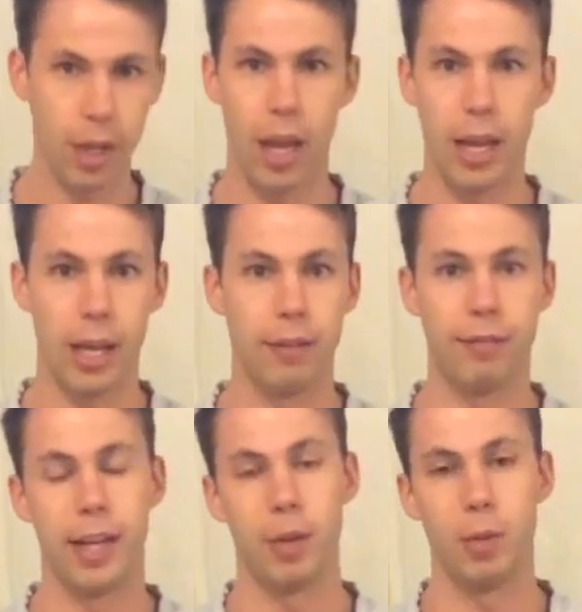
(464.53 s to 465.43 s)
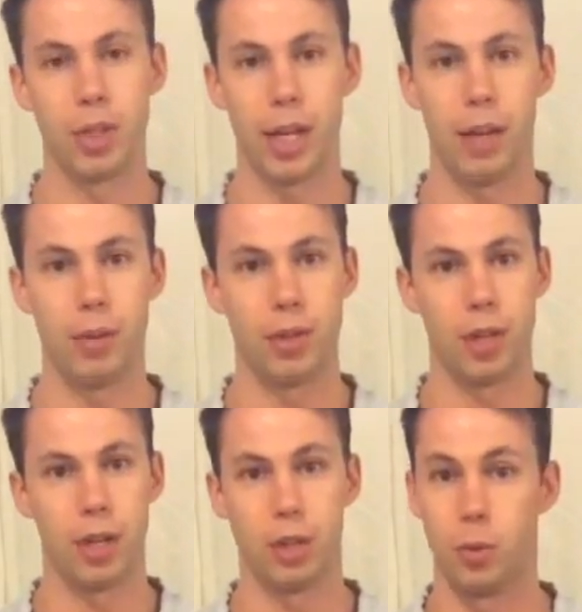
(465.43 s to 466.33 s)
and find out what your calories
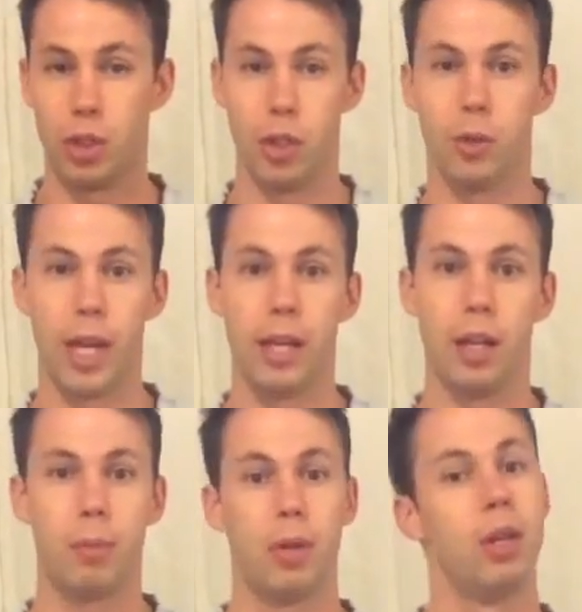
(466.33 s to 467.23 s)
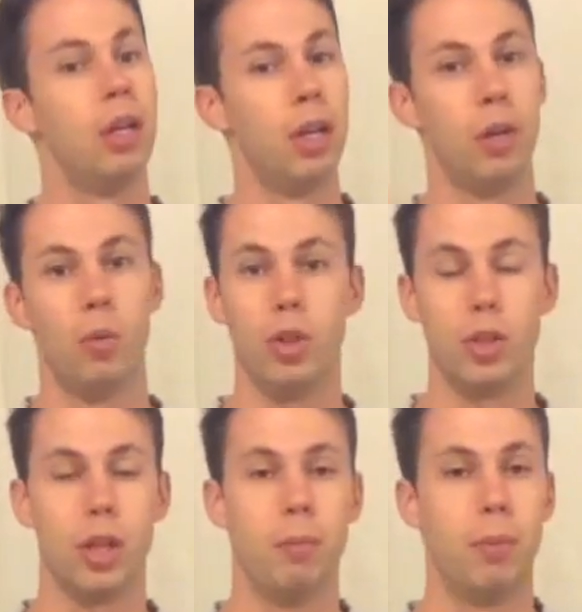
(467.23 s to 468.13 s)
are, because once you know that number,
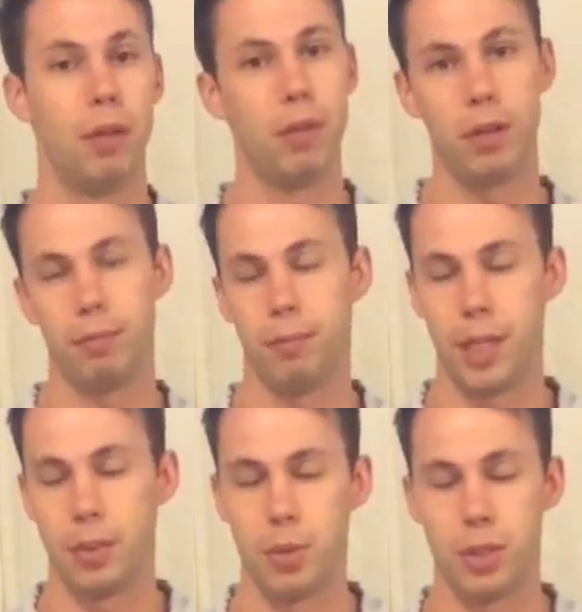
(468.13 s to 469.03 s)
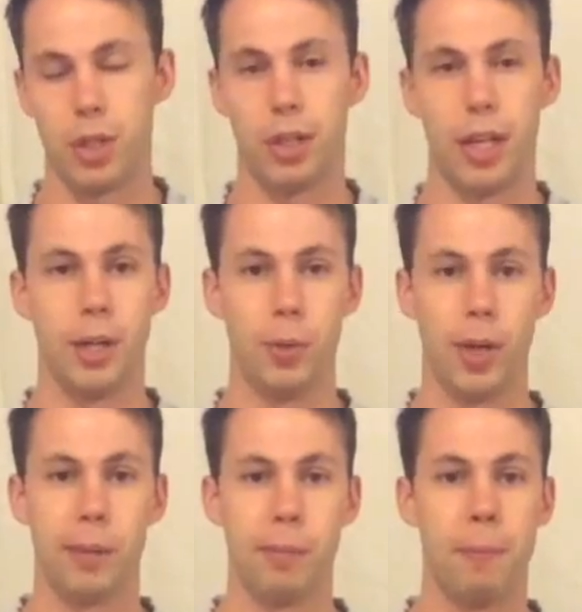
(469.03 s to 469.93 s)
once you get above it, that's when you start gaining
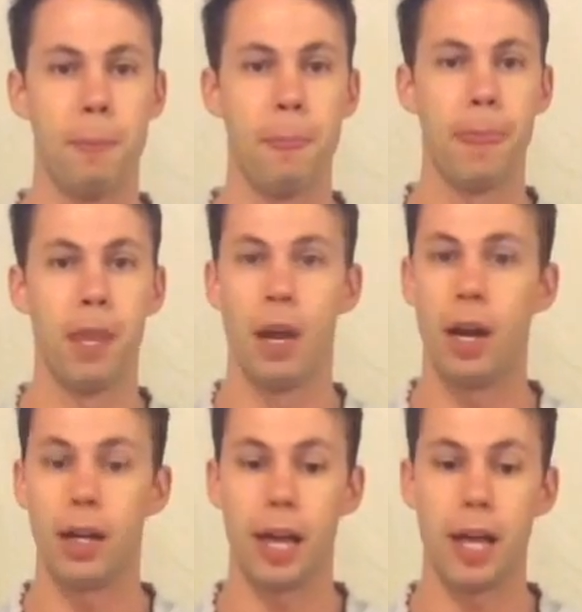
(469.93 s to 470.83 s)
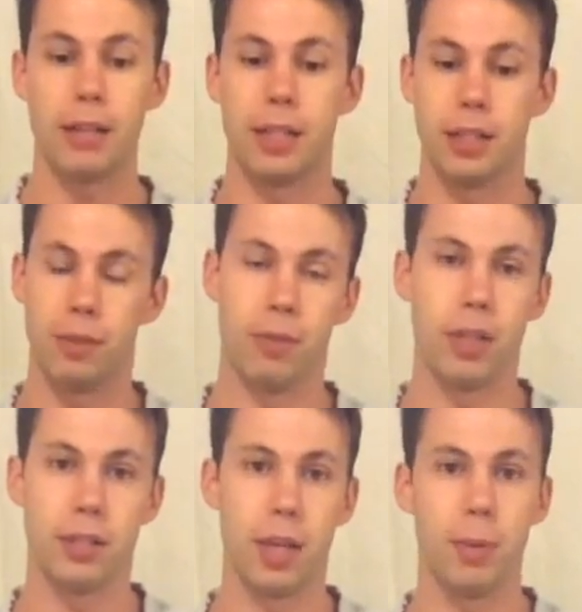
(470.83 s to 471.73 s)
weight. All right, guys, that's it for
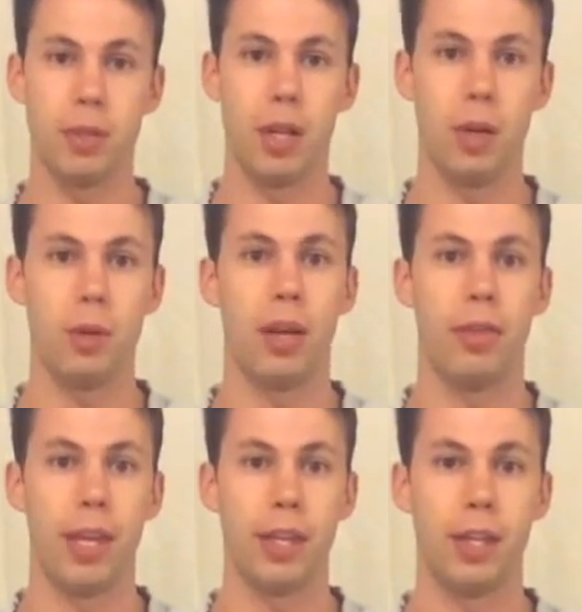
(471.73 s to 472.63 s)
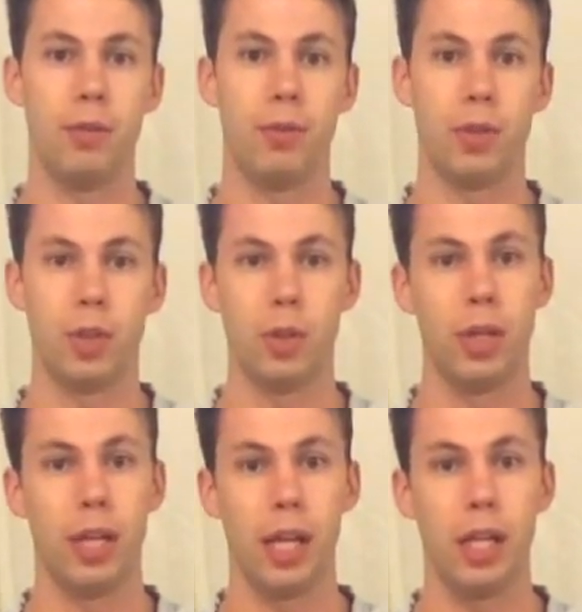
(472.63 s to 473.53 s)
this episode. Thank you for
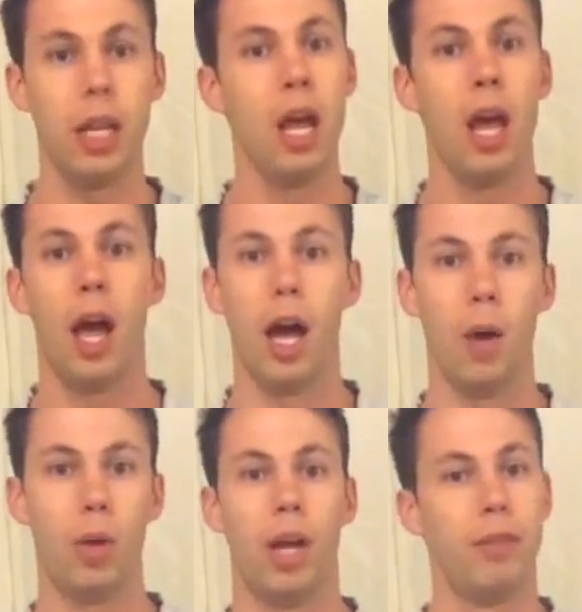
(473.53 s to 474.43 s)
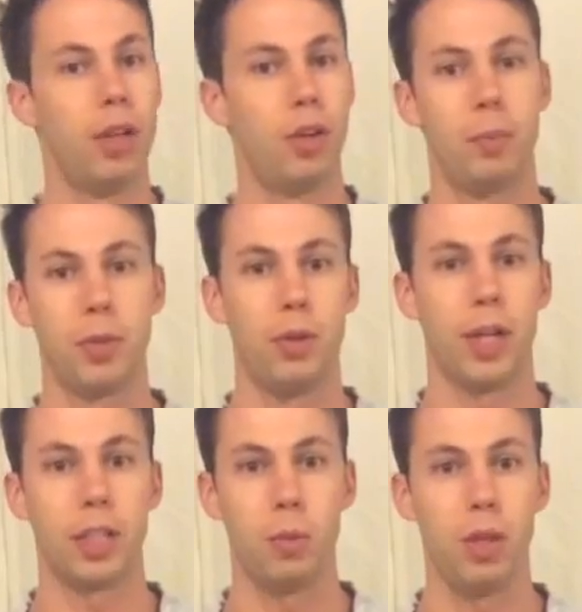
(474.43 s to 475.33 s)
tuning in. We'll have another episode
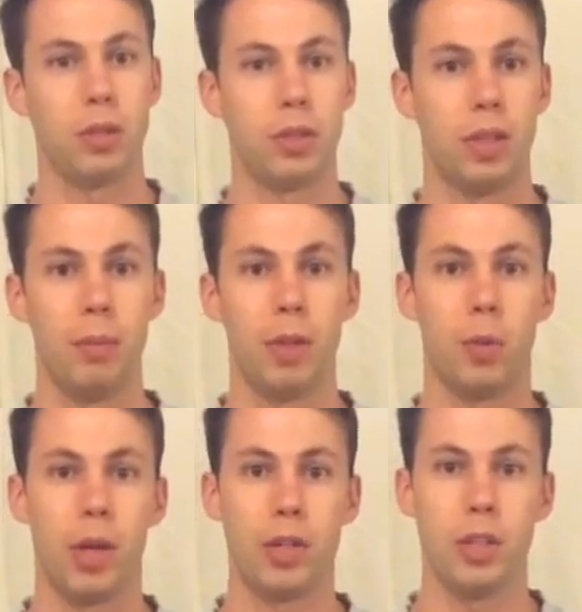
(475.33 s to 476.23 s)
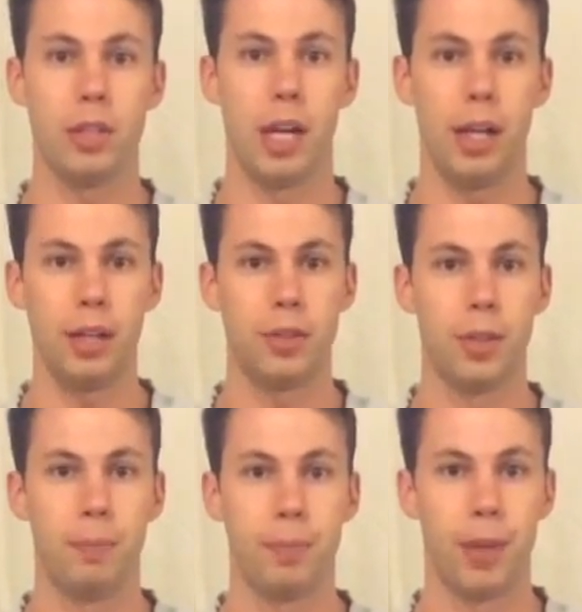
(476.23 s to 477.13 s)
next week, so send me your questions and I'll answer
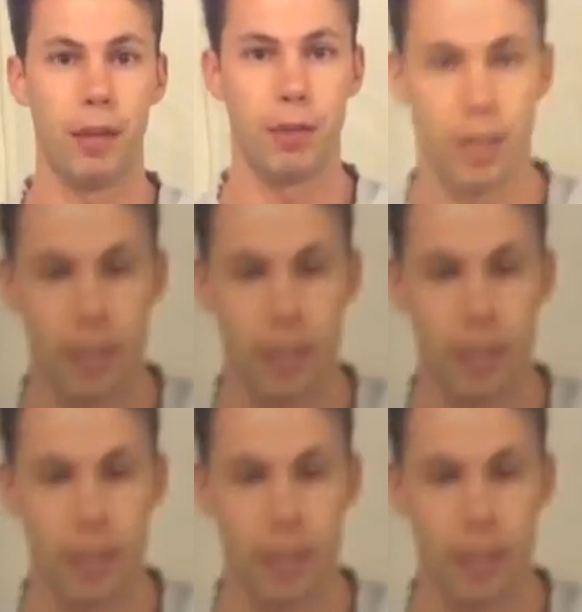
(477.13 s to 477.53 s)
them. Have a good